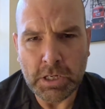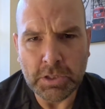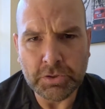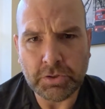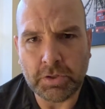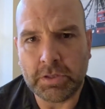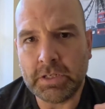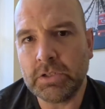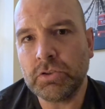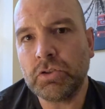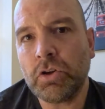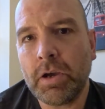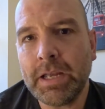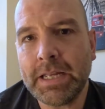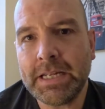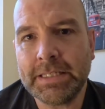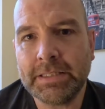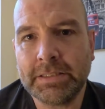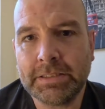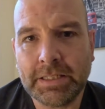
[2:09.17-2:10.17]
So the
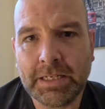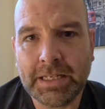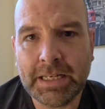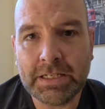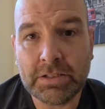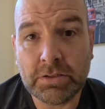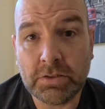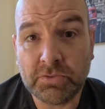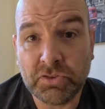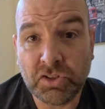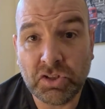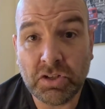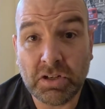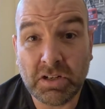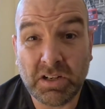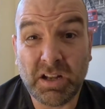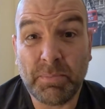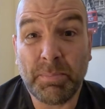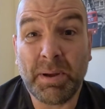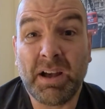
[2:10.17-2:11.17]
entire installation
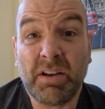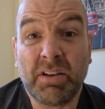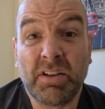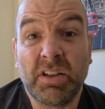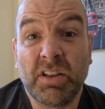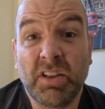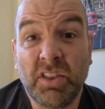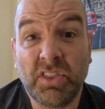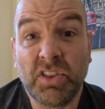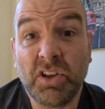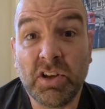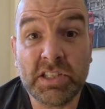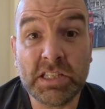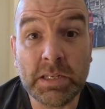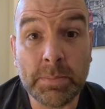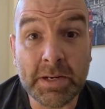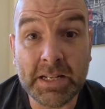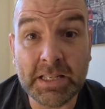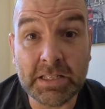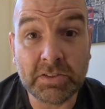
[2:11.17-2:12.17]
took about
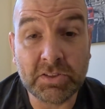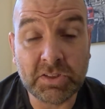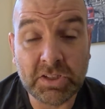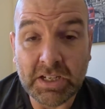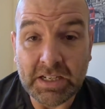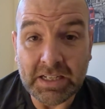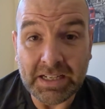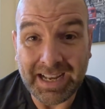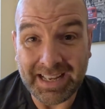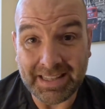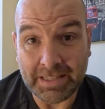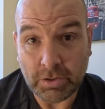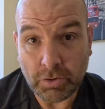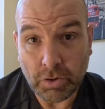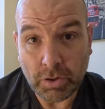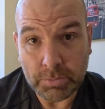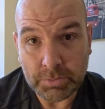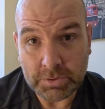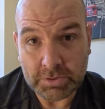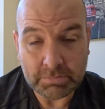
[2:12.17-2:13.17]
30 minutes, and then
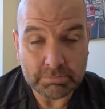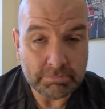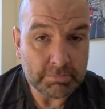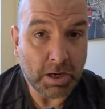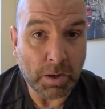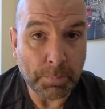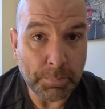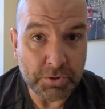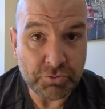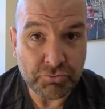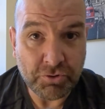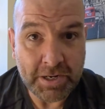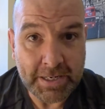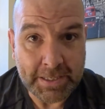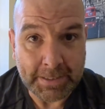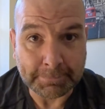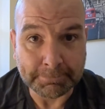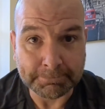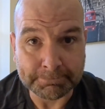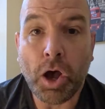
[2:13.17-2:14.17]
I was up and
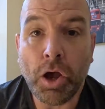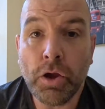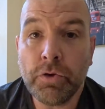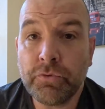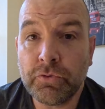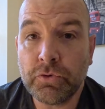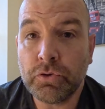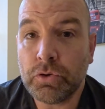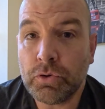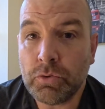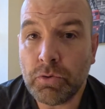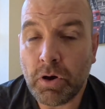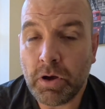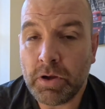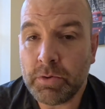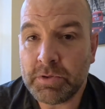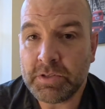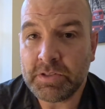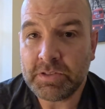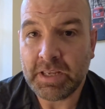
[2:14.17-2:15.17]
running. Overall,
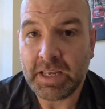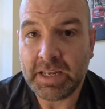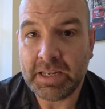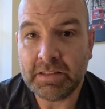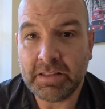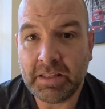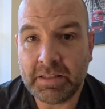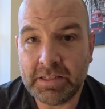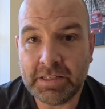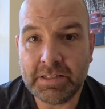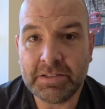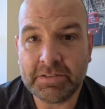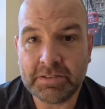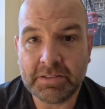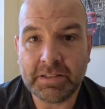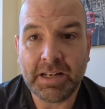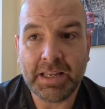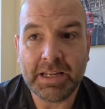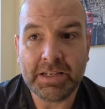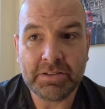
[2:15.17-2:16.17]
I would say that the
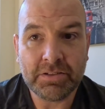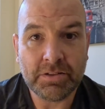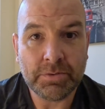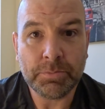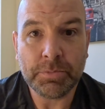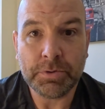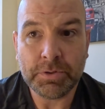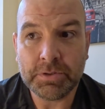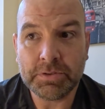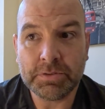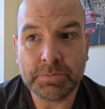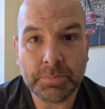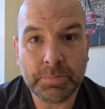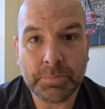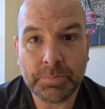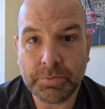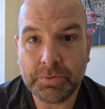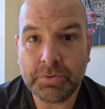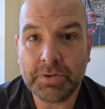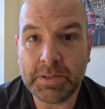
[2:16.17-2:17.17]
installation was
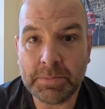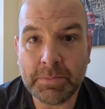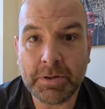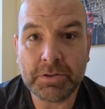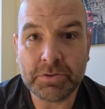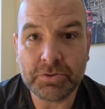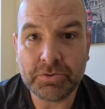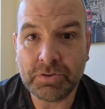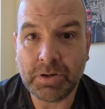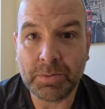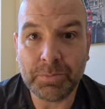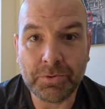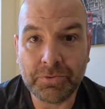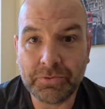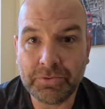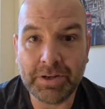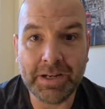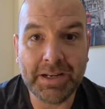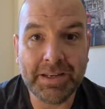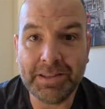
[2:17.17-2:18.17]
pretty much
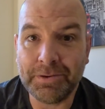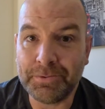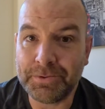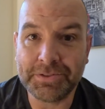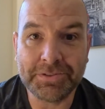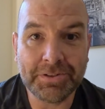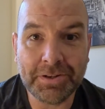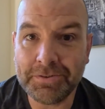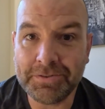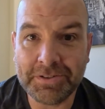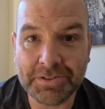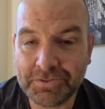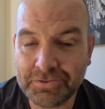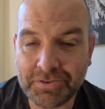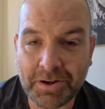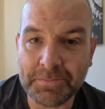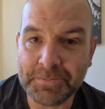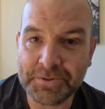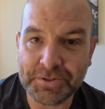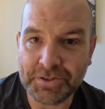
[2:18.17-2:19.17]
trouble-free. There was no
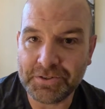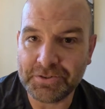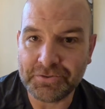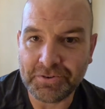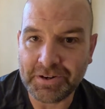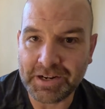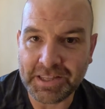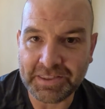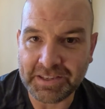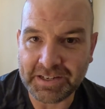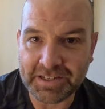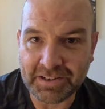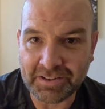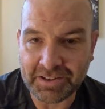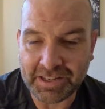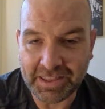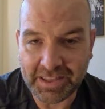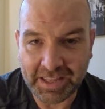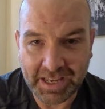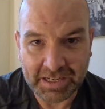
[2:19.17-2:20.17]
disruption or anything
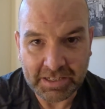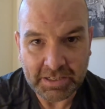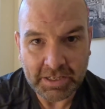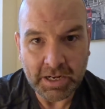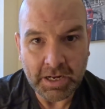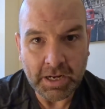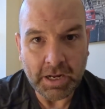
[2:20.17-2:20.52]
like that.